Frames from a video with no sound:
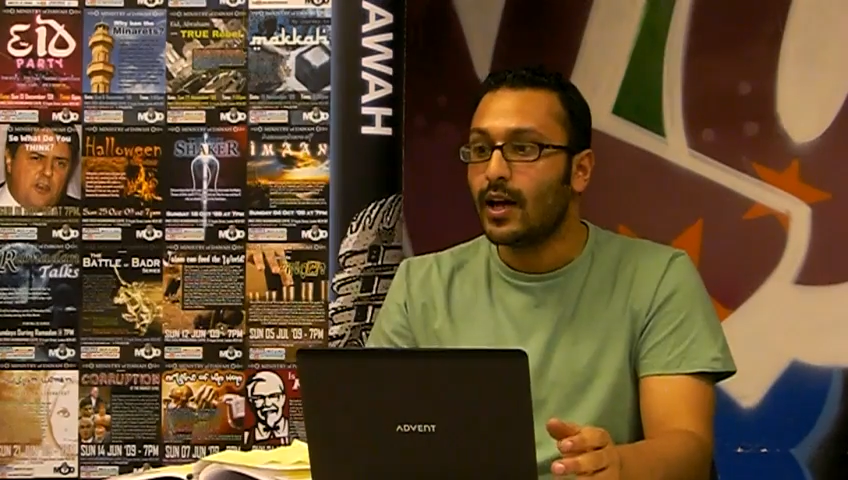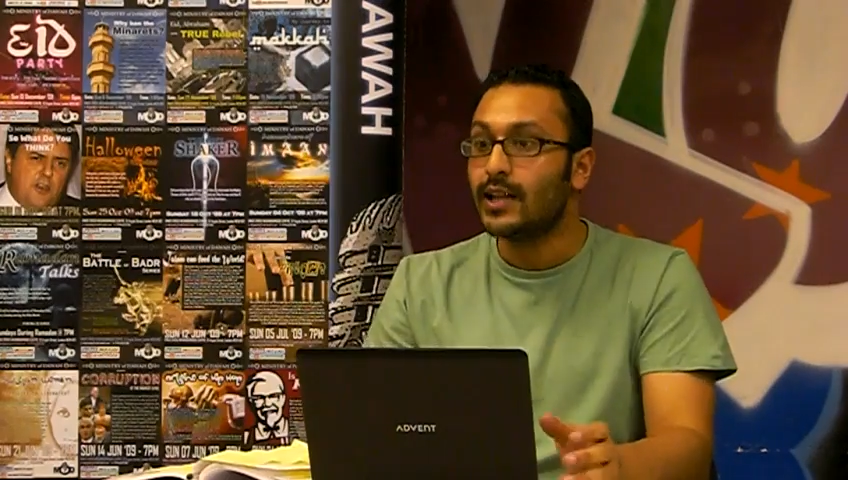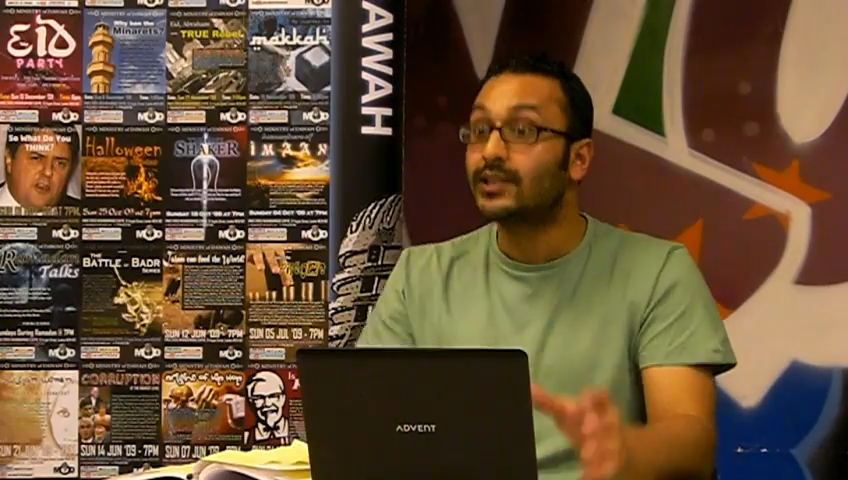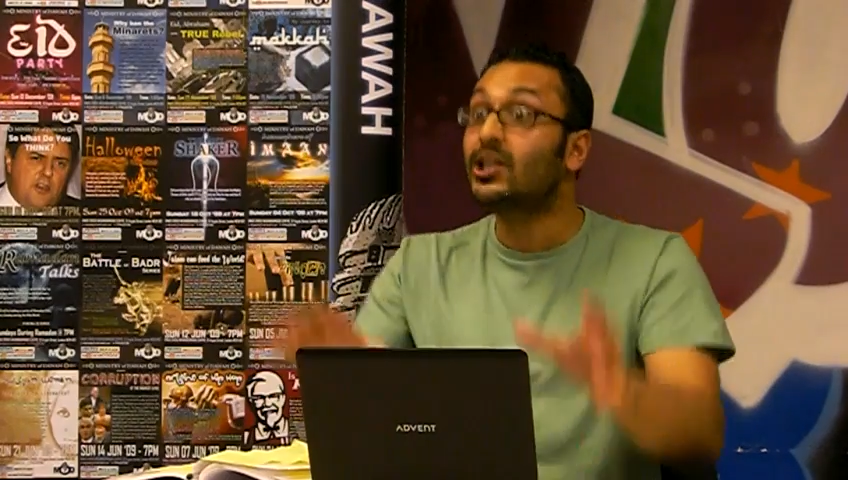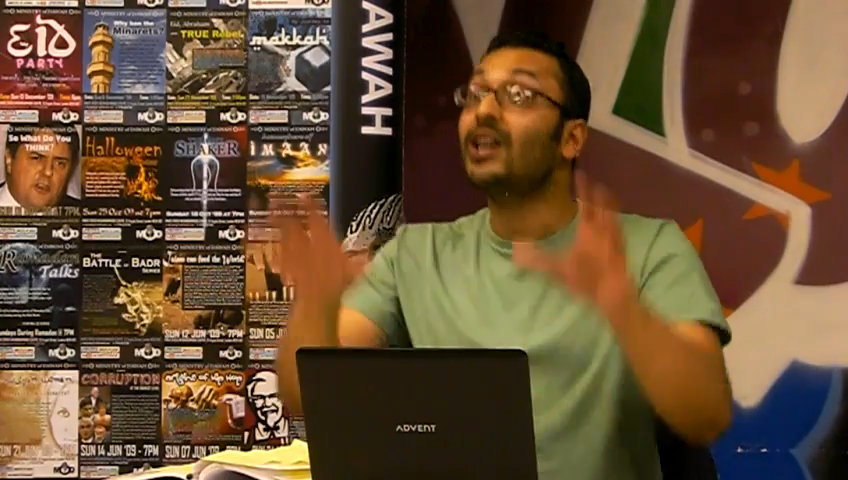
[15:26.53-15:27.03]

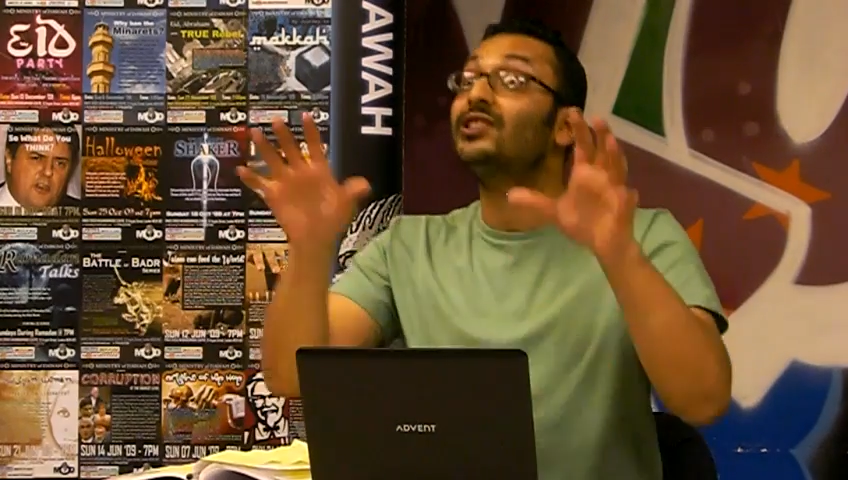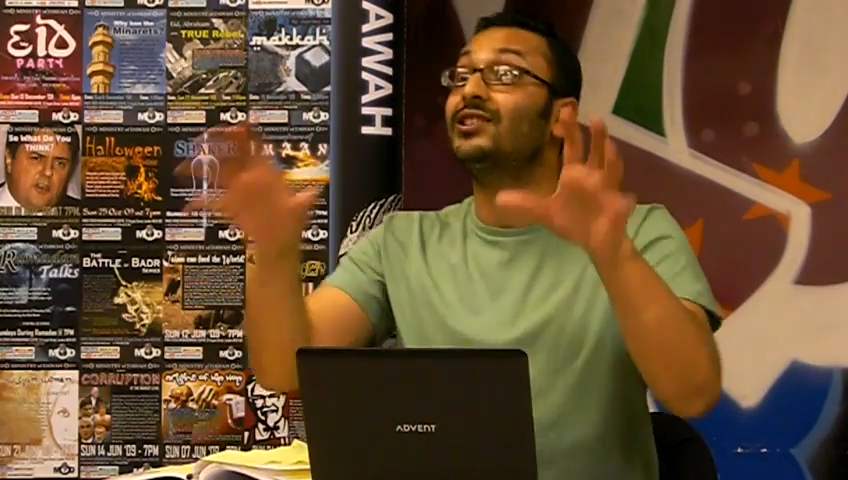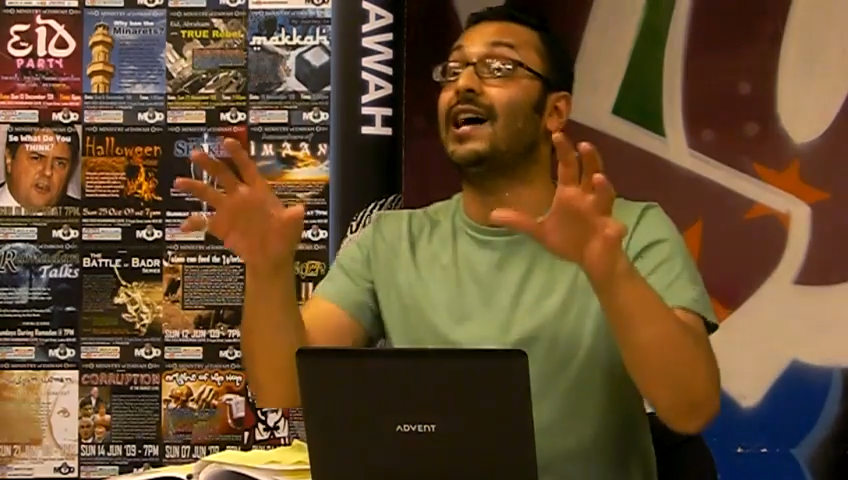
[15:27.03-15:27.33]
Such